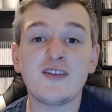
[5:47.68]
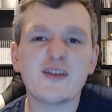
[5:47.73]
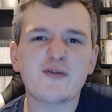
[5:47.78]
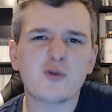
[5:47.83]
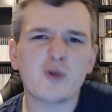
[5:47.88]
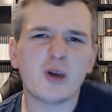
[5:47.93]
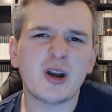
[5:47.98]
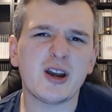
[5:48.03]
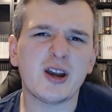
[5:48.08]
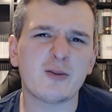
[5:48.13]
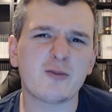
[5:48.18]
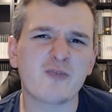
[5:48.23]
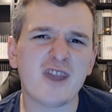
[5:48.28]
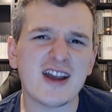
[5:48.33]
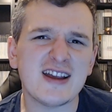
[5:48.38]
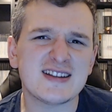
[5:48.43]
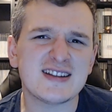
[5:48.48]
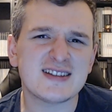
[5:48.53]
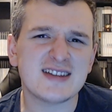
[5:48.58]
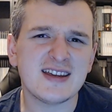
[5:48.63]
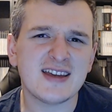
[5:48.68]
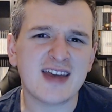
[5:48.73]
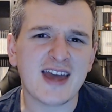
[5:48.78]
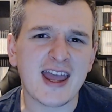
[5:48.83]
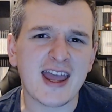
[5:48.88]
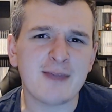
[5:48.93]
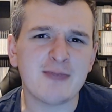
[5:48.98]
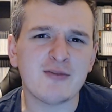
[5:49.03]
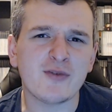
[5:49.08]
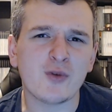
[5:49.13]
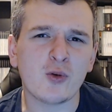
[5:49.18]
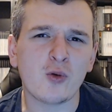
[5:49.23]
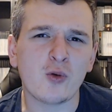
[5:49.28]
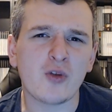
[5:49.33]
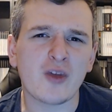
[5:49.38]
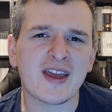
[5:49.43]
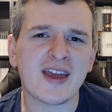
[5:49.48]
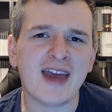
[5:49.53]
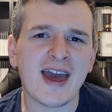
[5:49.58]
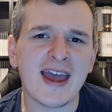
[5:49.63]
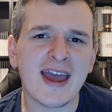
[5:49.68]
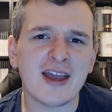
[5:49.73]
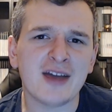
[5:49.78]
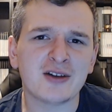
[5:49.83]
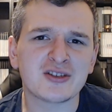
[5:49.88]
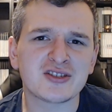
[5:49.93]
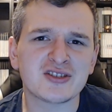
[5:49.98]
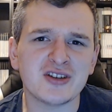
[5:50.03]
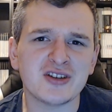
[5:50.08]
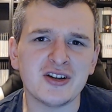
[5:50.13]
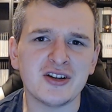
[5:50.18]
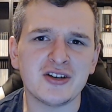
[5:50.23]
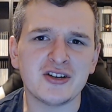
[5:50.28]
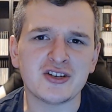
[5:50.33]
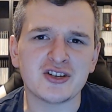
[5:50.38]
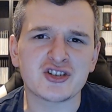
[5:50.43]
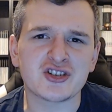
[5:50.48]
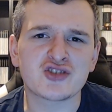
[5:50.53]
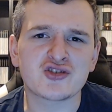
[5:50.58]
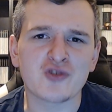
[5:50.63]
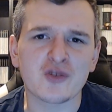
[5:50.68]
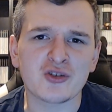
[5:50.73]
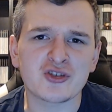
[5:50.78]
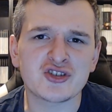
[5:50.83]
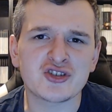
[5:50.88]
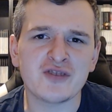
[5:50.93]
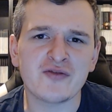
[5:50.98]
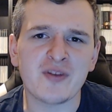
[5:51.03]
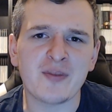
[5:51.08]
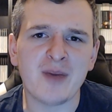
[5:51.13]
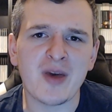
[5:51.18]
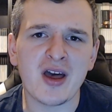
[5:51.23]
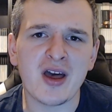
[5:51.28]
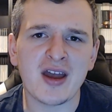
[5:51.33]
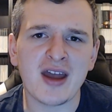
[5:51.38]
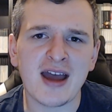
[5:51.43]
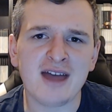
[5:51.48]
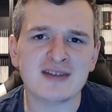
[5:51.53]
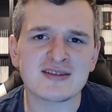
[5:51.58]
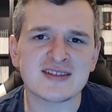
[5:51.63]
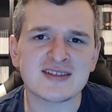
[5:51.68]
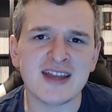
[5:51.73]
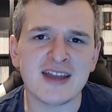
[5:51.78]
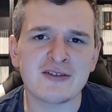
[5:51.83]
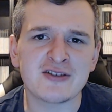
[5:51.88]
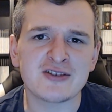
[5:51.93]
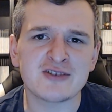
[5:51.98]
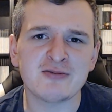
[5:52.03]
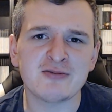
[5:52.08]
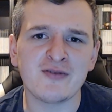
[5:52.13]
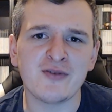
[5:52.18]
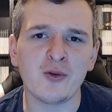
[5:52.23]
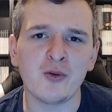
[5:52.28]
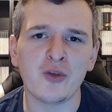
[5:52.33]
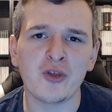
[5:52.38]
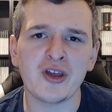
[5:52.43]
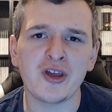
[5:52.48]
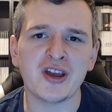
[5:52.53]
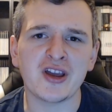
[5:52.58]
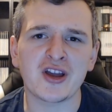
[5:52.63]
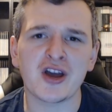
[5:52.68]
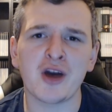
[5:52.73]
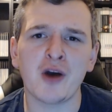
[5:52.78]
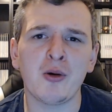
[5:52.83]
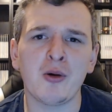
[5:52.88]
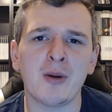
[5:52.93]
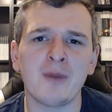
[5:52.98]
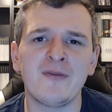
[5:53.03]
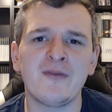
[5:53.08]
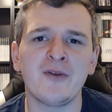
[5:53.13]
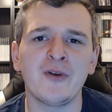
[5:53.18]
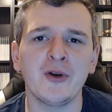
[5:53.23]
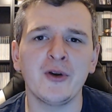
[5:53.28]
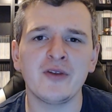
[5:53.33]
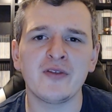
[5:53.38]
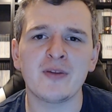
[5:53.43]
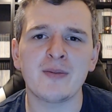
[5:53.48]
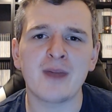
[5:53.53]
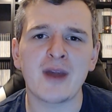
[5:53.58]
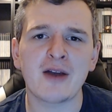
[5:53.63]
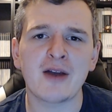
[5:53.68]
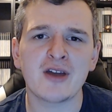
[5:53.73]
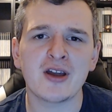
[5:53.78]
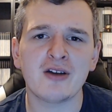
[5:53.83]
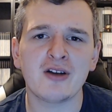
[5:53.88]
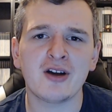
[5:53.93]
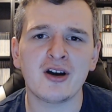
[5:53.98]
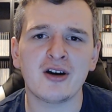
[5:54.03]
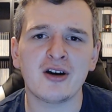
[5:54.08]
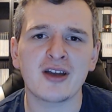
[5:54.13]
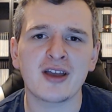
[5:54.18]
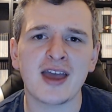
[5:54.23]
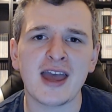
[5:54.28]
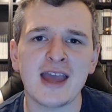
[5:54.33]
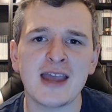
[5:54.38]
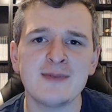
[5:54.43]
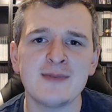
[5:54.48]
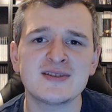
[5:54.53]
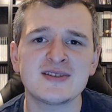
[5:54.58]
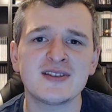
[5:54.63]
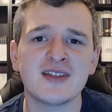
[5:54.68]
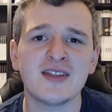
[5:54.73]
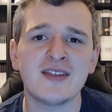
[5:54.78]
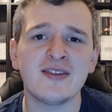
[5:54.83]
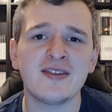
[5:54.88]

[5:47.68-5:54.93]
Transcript: Have you ever wanted a racing game with all the chaos and destruction of the Burnout series, with all the co-op fun of the Mario Kart games?